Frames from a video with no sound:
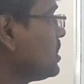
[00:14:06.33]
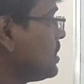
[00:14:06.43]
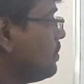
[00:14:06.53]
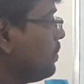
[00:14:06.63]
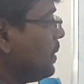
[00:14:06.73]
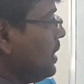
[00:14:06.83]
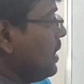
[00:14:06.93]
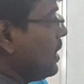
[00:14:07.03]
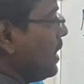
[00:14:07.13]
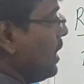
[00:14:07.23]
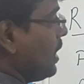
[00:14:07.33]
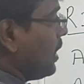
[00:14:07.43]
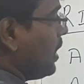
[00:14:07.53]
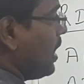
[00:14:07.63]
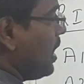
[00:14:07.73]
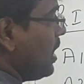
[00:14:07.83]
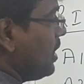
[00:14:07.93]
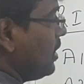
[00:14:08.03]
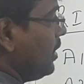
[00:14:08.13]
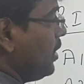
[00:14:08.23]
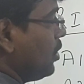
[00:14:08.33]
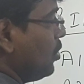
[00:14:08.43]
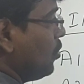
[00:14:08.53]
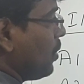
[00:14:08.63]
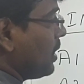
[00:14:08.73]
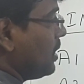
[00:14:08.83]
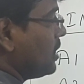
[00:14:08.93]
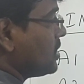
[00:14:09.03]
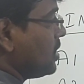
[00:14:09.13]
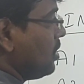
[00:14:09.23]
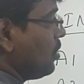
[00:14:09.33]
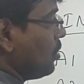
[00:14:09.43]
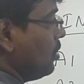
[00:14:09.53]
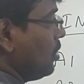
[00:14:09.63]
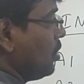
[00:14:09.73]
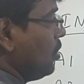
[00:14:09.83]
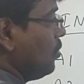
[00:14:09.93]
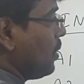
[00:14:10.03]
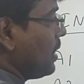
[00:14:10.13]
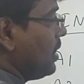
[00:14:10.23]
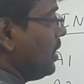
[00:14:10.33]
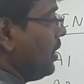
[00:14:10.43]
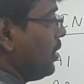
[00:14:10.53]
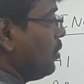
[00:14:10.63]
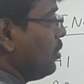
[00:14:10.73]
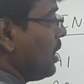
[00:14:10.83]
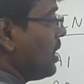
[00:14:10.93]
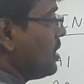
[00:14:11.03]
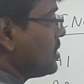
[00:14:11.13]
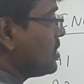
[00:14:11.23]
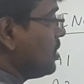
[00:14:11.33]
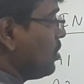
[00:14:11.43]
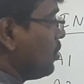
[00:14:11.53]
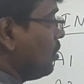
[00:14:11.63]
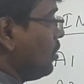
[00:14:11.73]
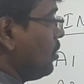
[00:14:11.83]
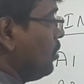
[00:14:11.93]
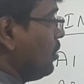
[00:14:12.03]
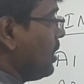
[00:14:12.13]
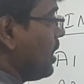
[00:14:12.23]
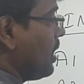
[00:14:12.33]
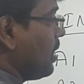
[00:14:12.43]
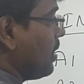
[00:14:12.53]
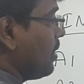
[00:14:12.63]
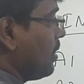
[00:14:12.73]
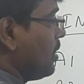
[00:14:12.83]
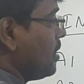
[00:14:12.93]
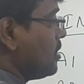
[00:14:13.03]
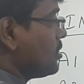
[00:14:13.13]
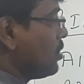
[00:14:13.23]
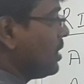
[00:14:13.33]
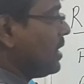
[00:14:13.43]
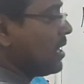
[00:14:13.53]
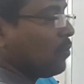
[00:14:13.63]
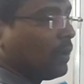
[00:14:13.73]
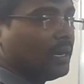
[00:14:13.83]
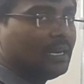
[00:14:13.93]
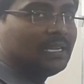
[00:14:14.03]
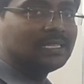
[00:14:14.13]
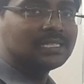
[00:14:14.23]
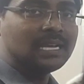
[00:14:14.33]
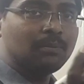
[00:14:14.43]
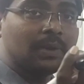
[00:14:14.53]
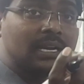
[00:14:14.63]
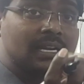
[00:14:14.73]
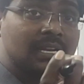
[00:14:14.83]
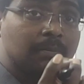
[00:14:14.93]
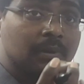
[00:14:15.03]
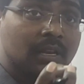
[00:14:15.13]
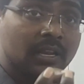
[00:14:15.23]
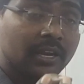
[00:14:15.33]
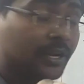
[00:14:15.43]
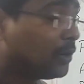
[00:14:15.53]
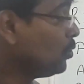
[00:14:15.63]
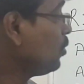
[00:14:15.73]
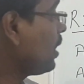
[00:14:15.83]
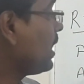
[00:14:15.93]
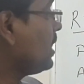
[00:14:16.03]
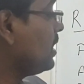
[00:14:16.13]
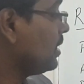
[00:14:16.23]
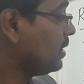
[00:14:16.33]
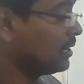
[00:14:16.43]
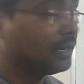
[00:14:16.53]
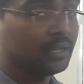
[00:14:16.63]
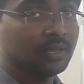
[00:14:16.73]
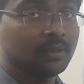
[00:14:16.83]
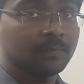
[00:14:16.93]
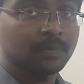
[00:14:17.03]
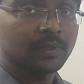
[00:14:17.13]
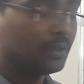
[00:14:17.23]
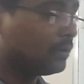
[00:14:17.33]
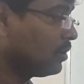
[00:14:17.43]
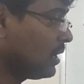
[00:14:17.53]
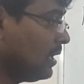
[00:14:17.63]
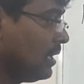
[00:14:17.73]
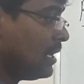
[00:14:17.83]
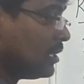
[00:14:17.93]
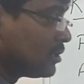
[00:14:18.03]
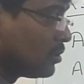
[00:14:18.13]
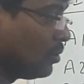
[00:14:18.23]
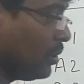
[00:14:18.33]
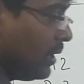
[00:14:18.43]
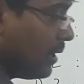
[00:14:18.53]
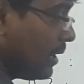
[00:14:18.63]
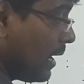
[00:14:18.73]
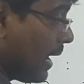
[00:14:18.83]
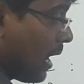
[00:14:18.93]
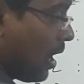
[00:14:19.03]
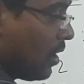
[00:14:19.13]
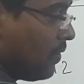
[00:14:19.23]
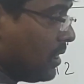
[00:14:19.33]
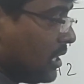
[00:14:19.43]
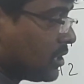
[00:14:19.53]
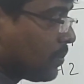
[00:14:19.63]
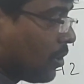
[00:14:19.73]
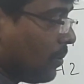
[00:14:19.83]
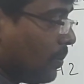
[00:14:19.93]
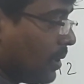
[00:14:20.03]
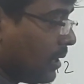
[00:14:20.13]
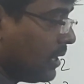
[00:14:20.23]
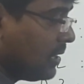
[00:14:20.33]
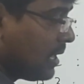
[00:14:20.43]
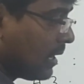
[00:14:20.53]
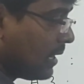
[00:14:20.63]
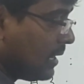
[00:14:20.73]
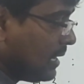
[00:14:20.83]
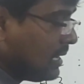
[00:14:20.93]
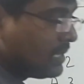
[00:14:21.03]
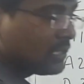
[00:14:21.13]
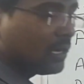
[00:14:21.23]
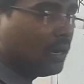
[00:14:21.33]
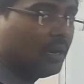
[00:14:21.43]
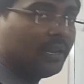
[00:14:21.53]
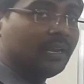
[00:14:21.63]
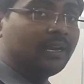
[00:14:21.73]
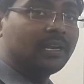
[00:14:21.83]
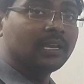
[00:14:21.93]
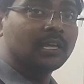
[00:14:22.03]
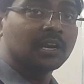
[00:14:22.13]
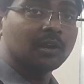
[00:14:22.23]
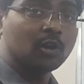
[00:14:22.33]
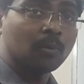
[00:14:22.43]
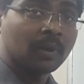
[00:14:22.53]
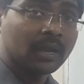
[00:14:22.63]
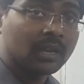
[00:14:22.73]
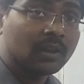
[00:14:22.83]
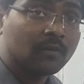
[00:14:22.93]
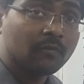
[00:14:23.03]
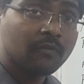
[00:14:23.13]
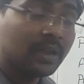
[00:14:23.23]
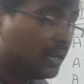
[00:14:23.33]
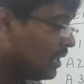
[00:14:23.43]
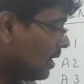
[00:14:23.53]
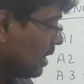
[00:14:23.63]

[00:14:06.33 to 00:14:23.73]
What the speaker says: Simply A into 1 is equal to 1 into A is equal to A. So here 1 is the multiplicative identity. Okay. So along with this property, the ring is called integral domain when